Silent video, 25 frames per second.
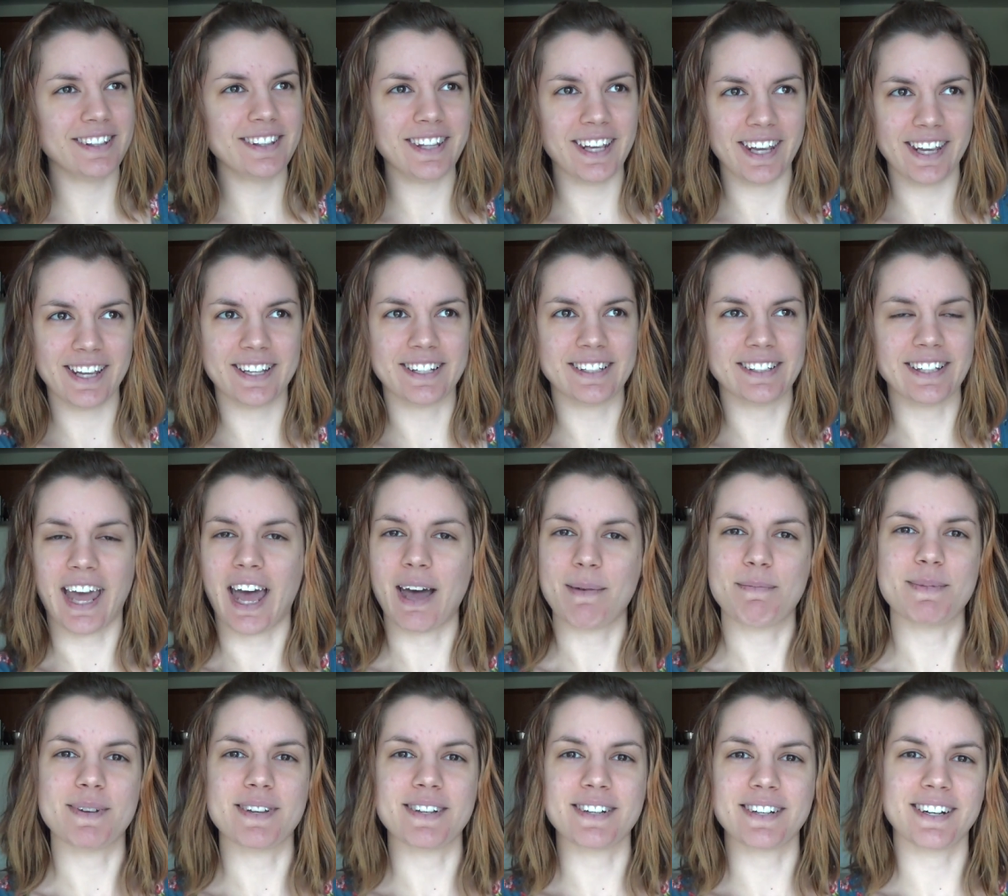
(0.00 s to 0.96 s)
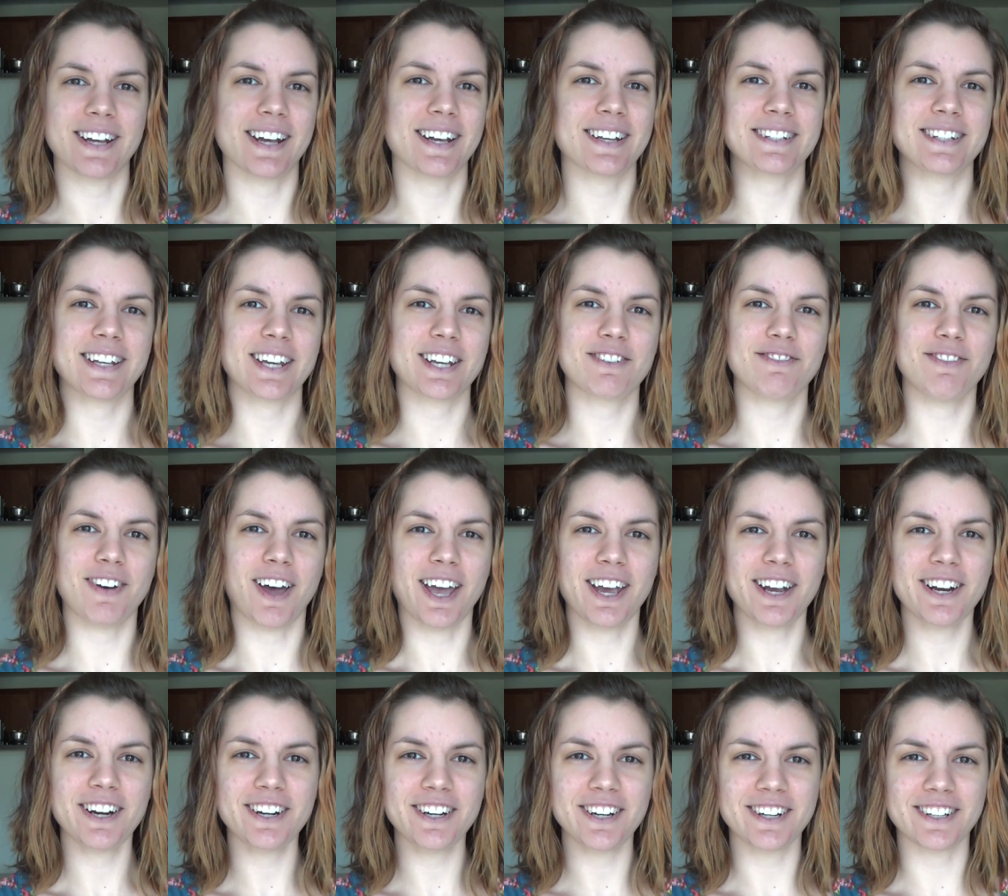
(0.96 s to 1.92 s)
things happen in Ice Like
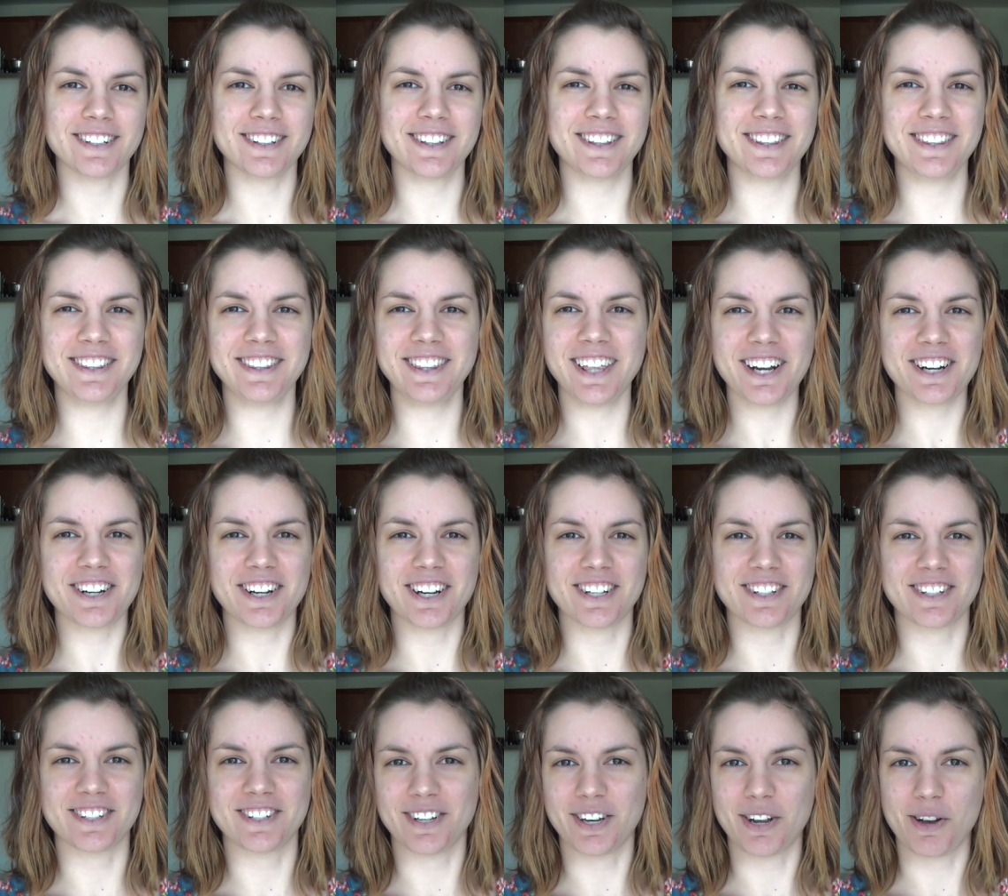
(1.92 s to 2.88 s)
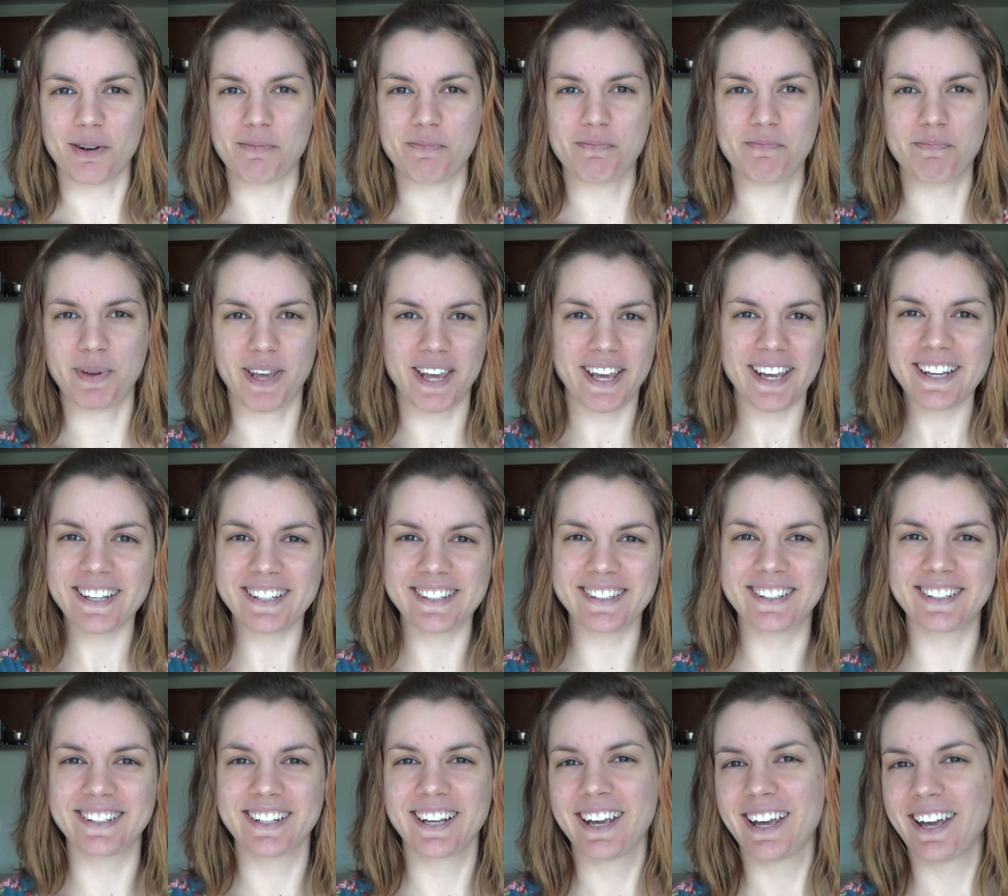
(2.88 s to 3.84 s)
Fire, and there is no
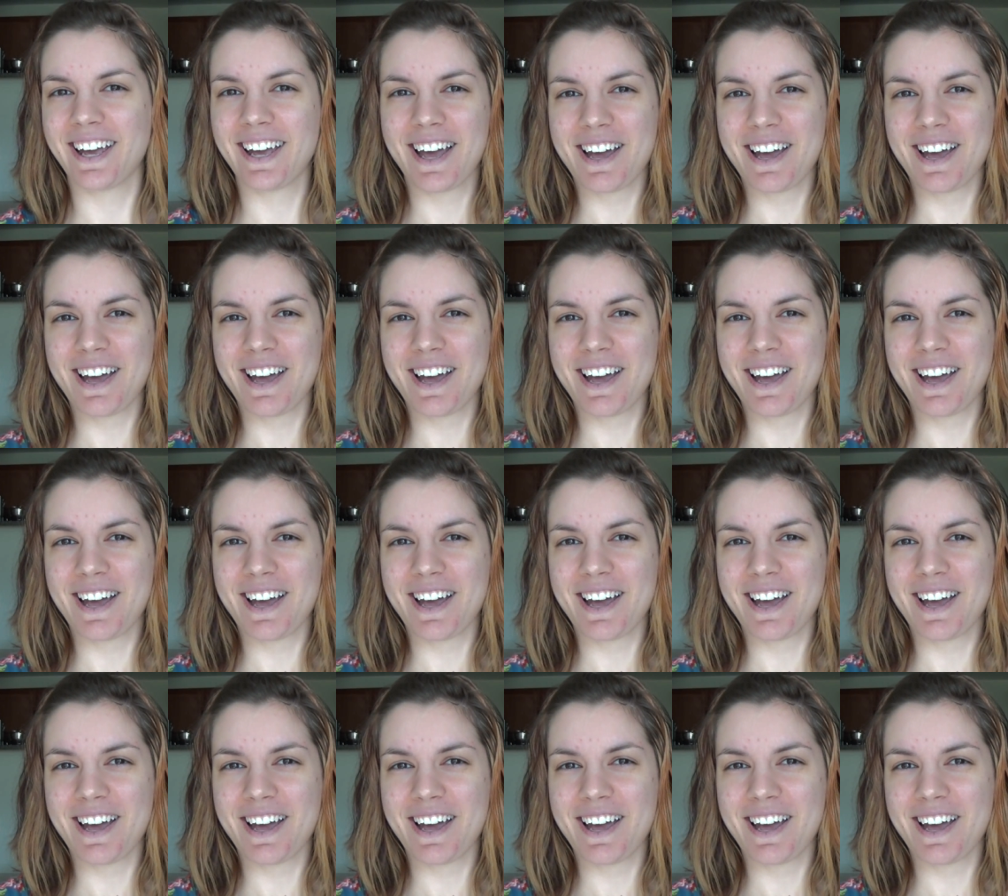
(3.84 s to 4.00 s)
peace.